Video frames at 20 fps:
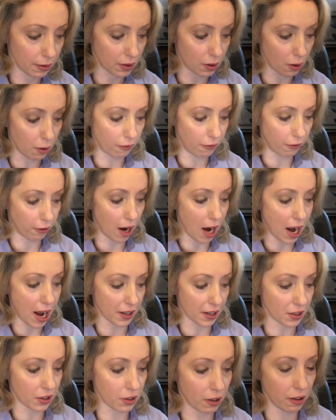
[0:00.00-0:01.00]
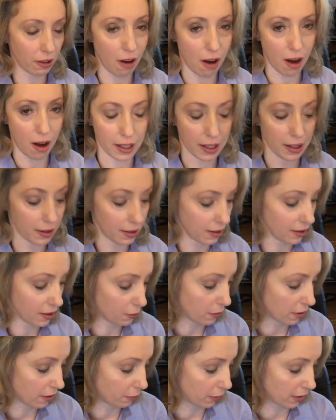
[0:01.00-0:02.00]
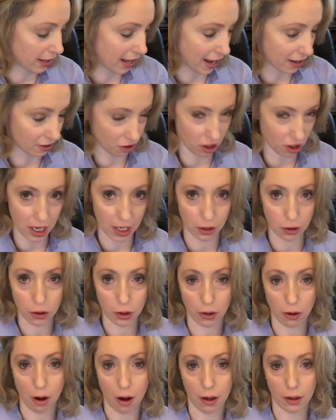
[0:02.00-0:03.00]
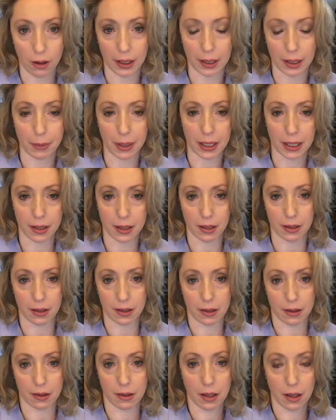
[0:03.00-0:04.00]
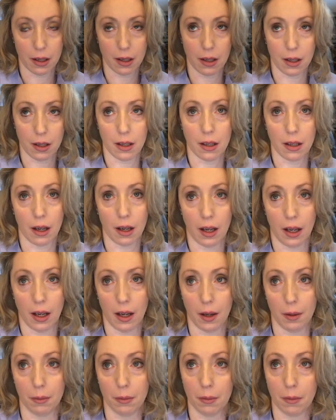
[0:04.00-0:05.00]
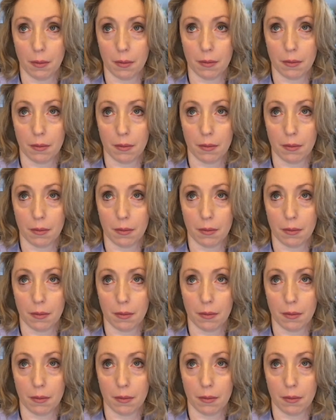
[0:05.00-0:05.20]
So, for external audiences, would that change at all? Like, because um,